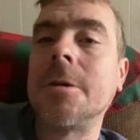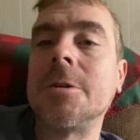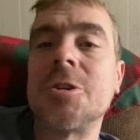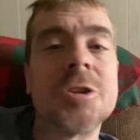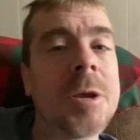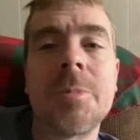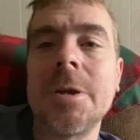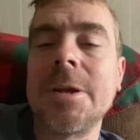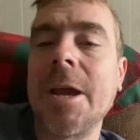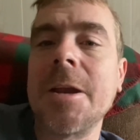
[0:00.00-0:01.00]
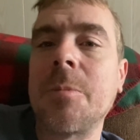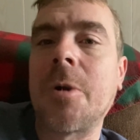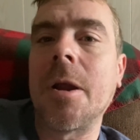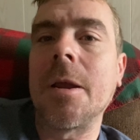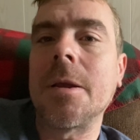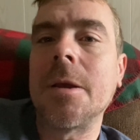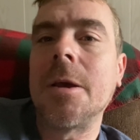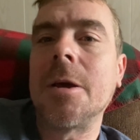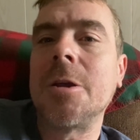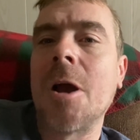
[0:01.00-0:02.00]
Just simply taking a break.
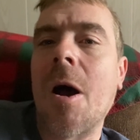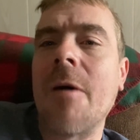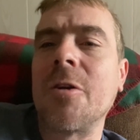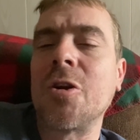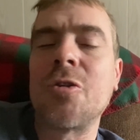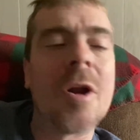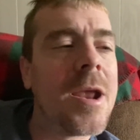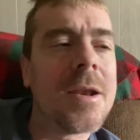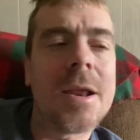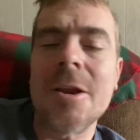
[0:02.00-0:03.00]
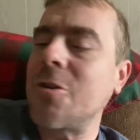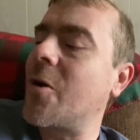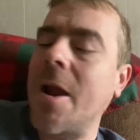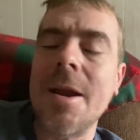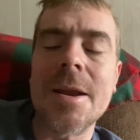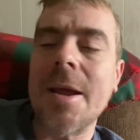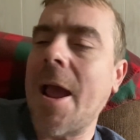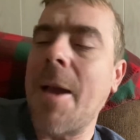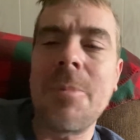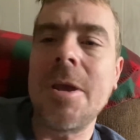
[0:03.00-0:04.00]
Y'all have a great, great,
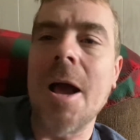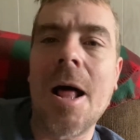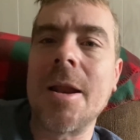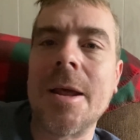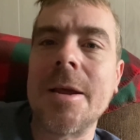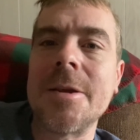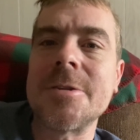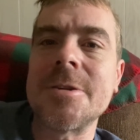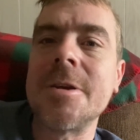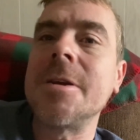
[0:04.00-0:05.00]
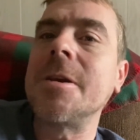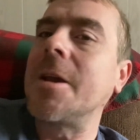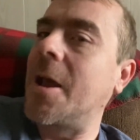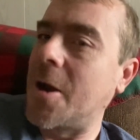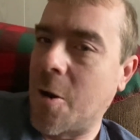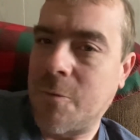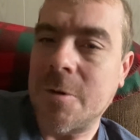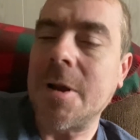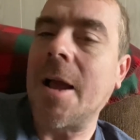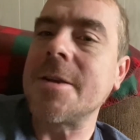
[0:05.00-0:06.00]
happy holidays. And
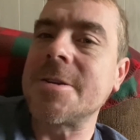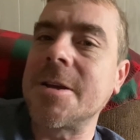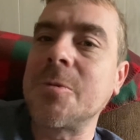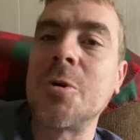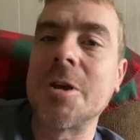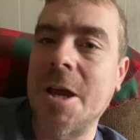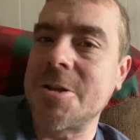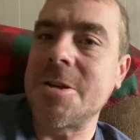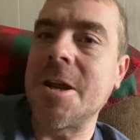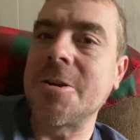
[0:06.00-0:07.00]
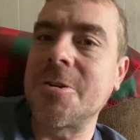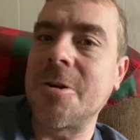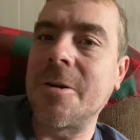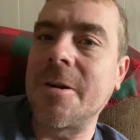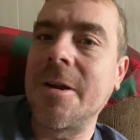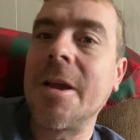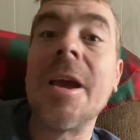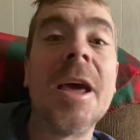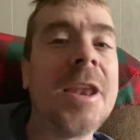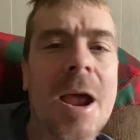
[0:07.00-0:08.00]
hopefully, like I said, we'll catch you next year.
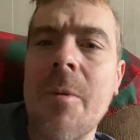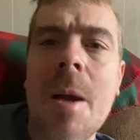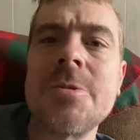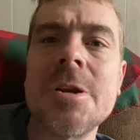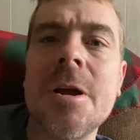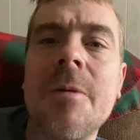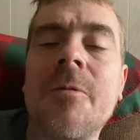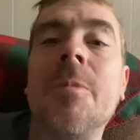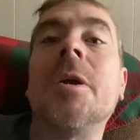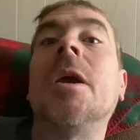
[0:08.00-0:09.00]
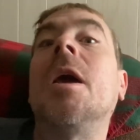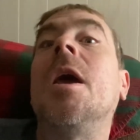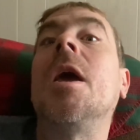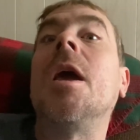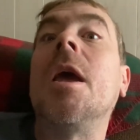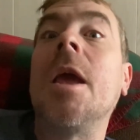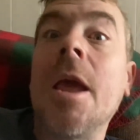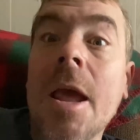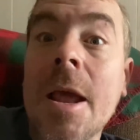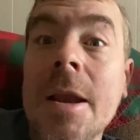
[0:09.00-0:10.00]
And that wraps it up from the
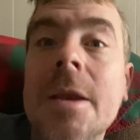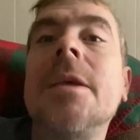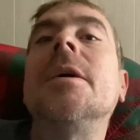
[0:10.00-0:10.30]
N.D.T